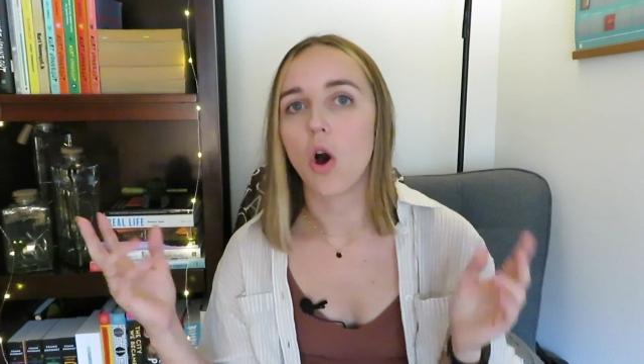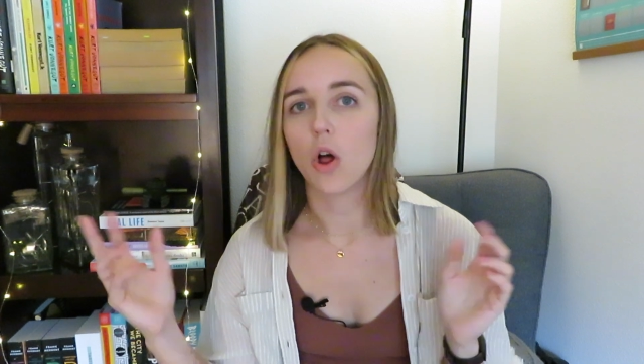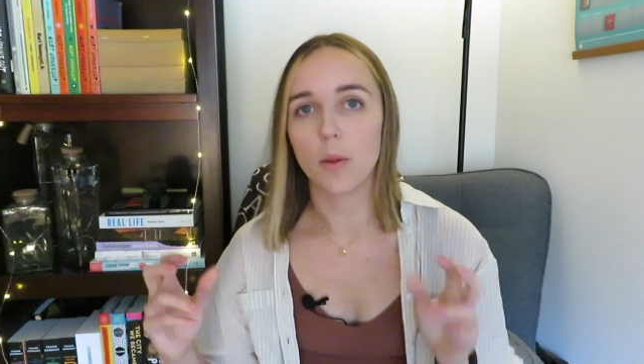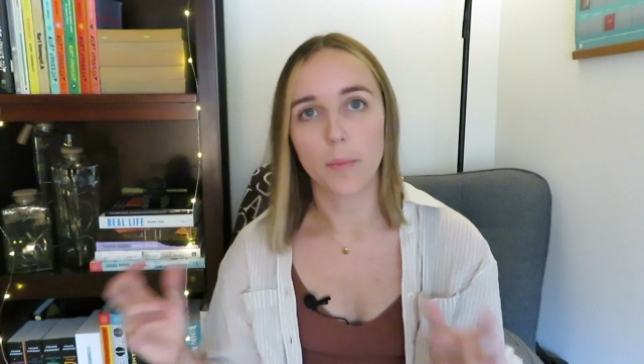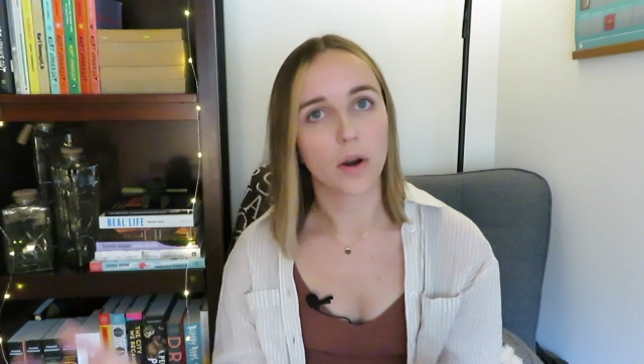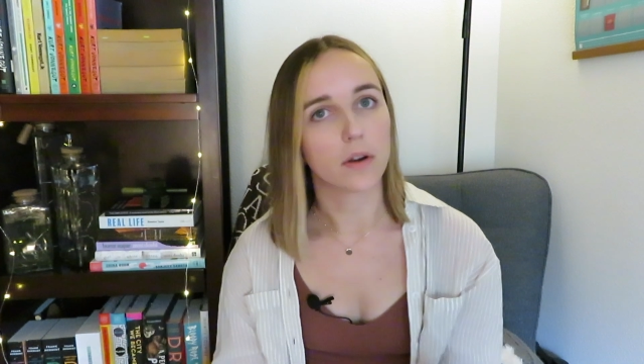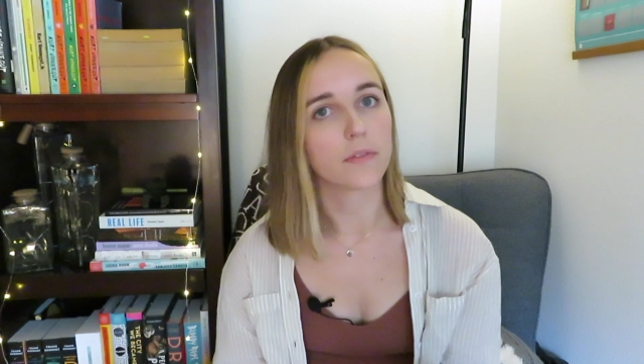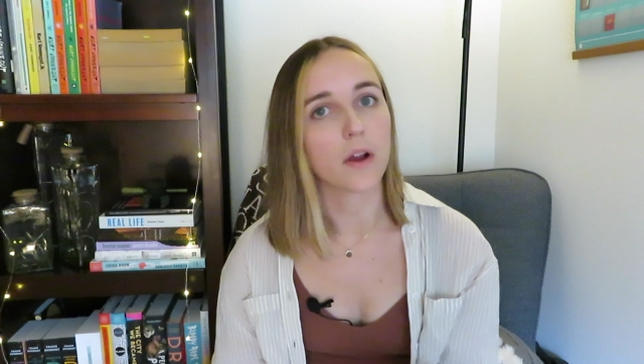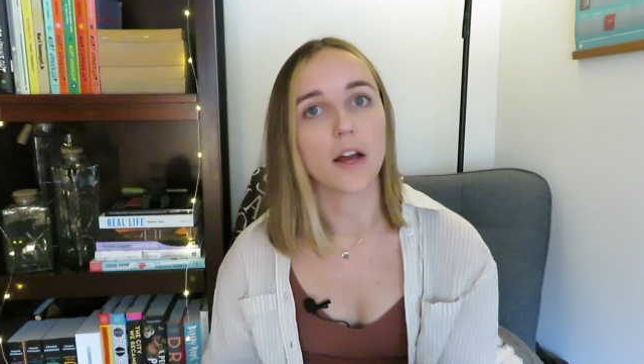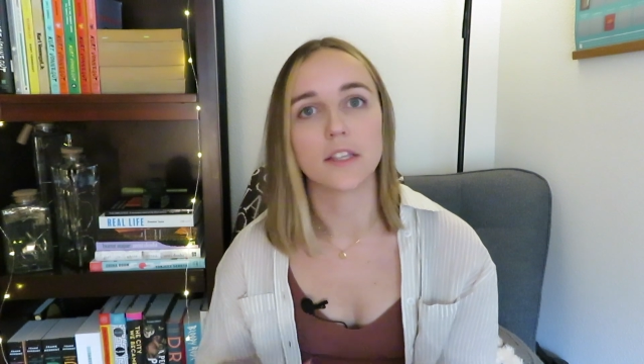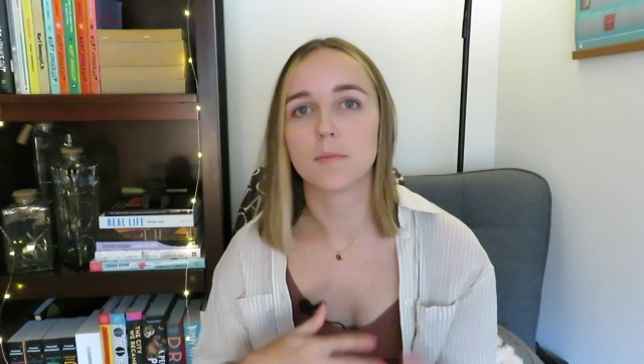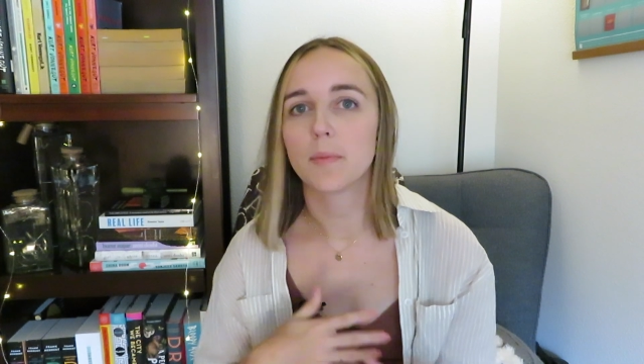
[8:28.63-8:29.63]
all a part of
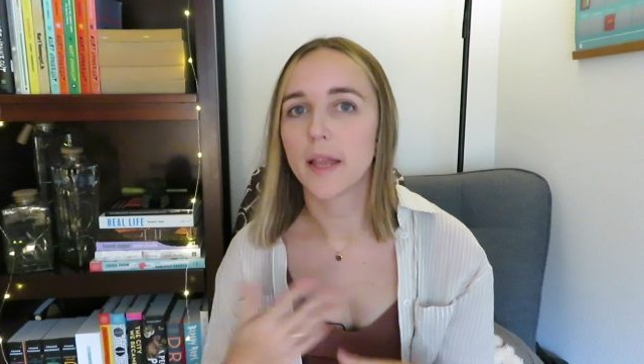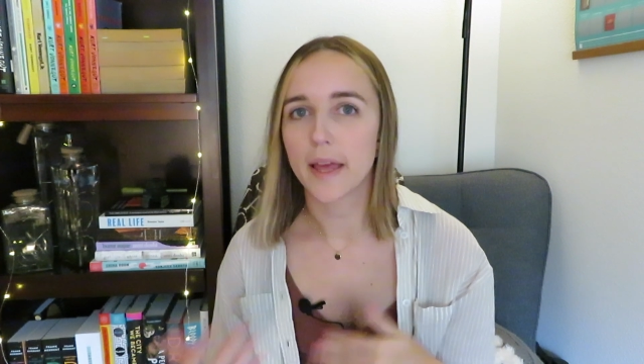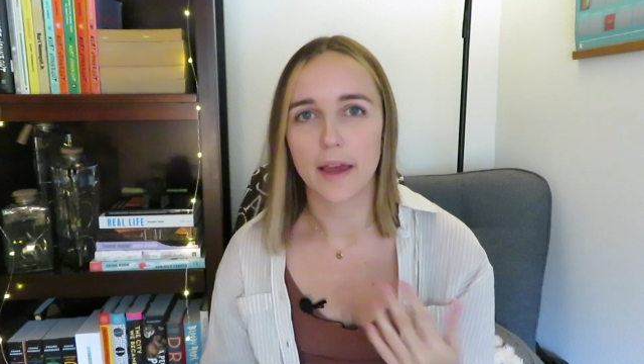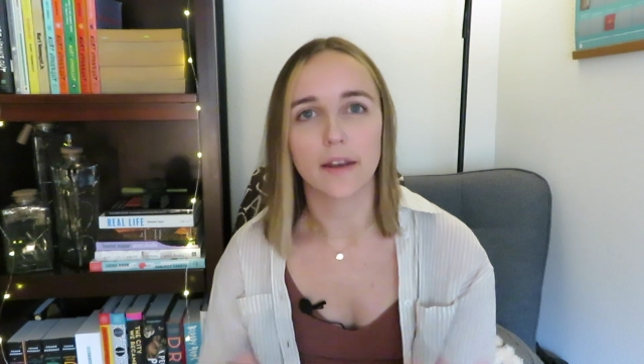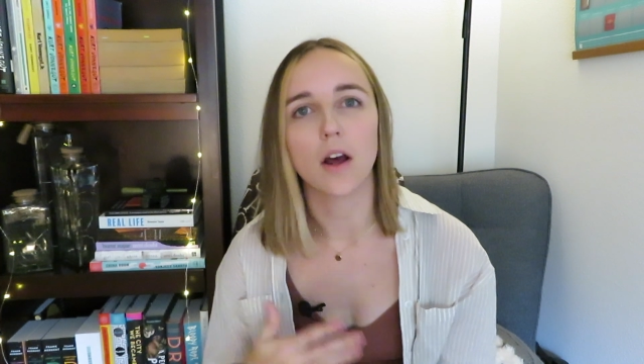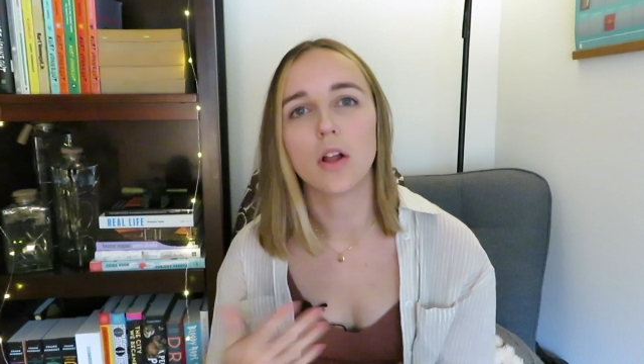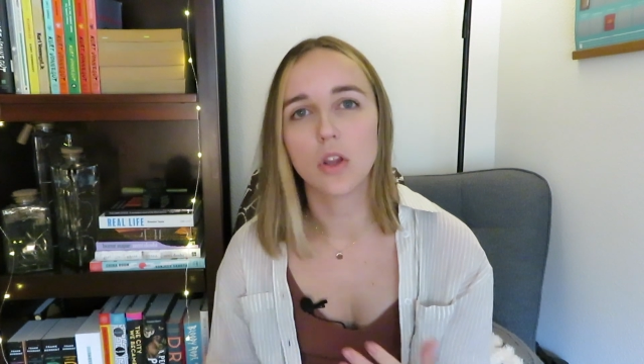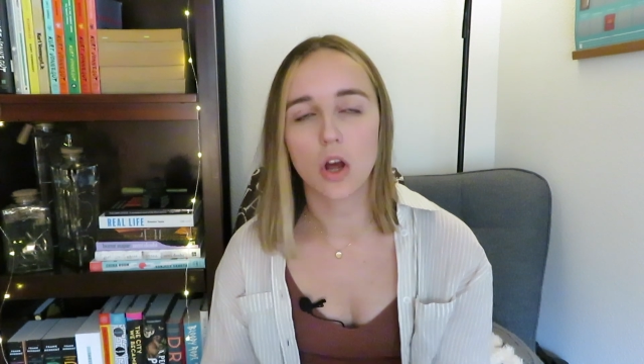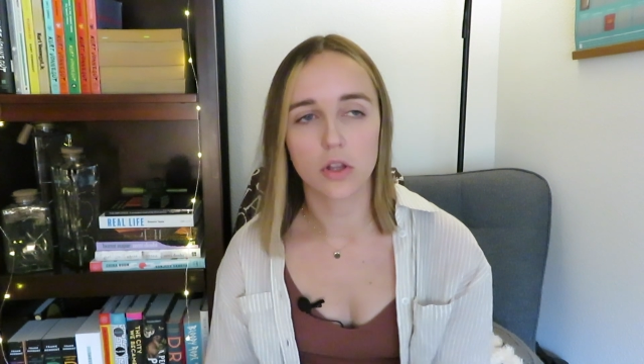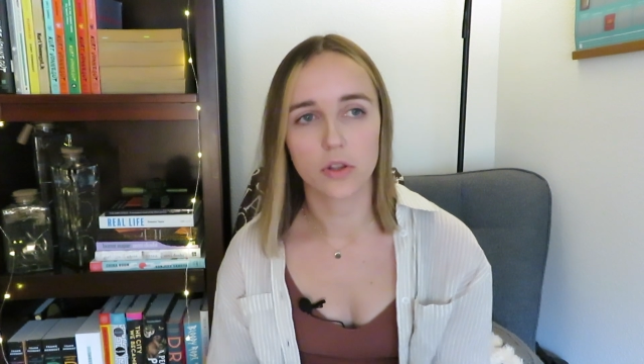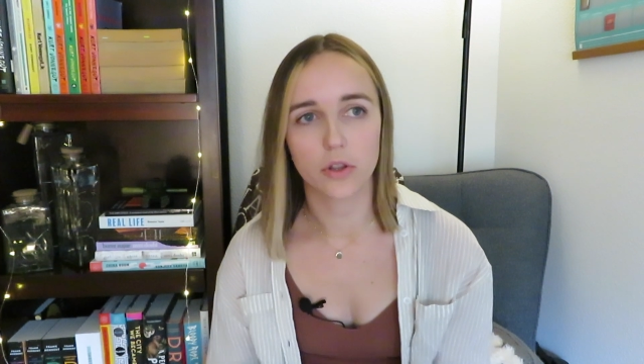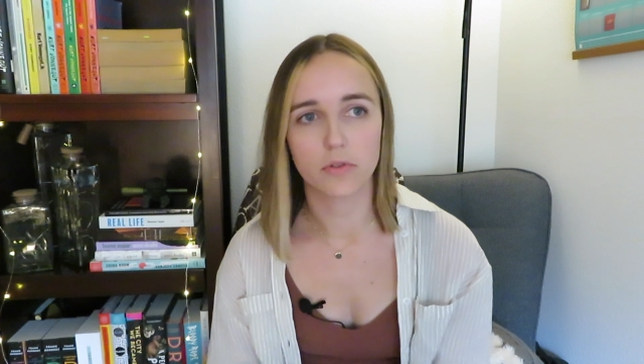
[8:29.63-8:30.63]
God's plan,
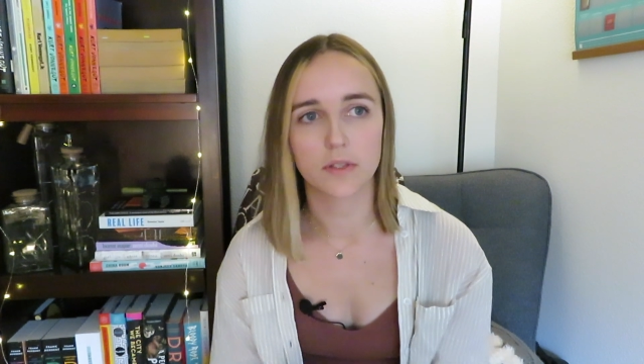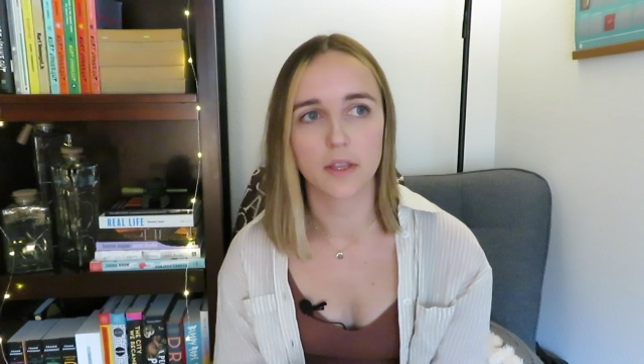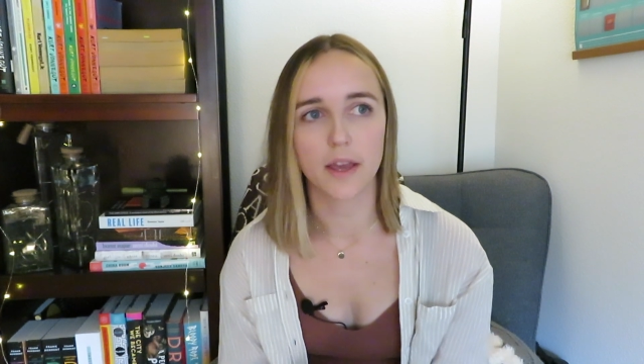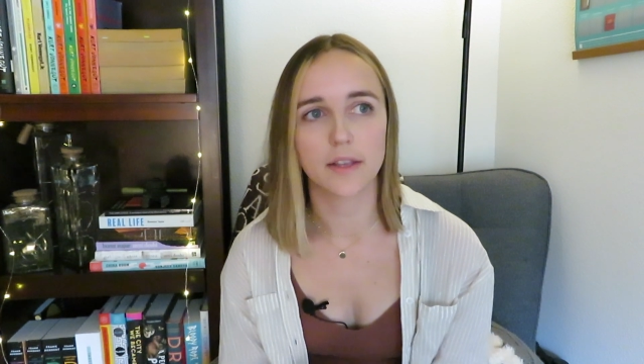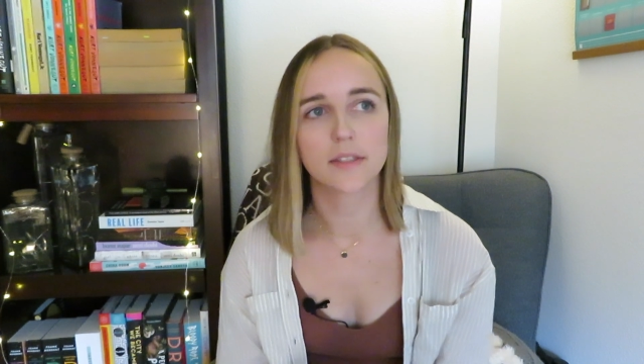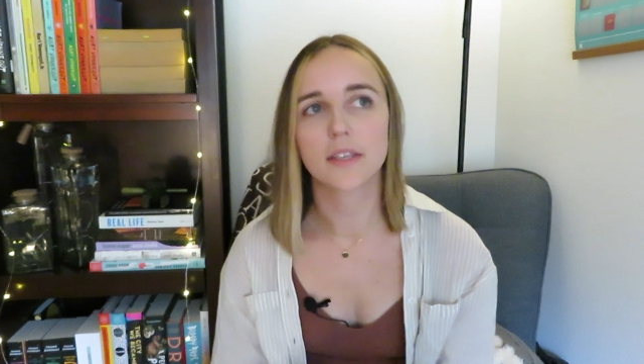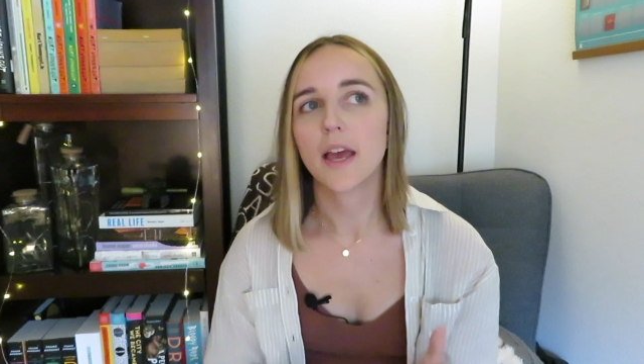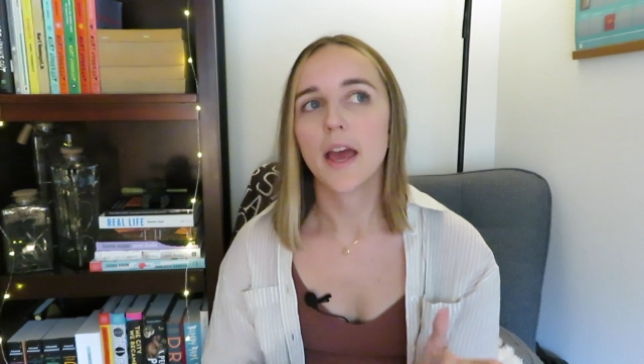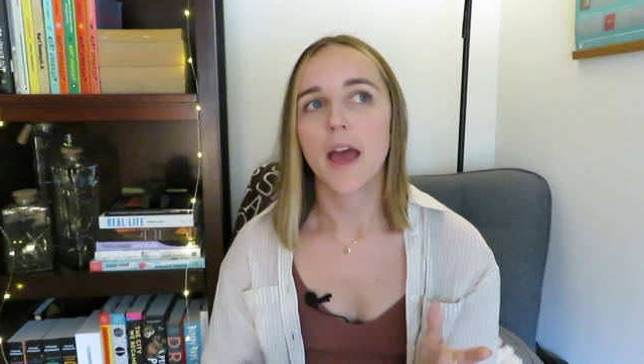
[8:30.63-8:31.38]
along those lines.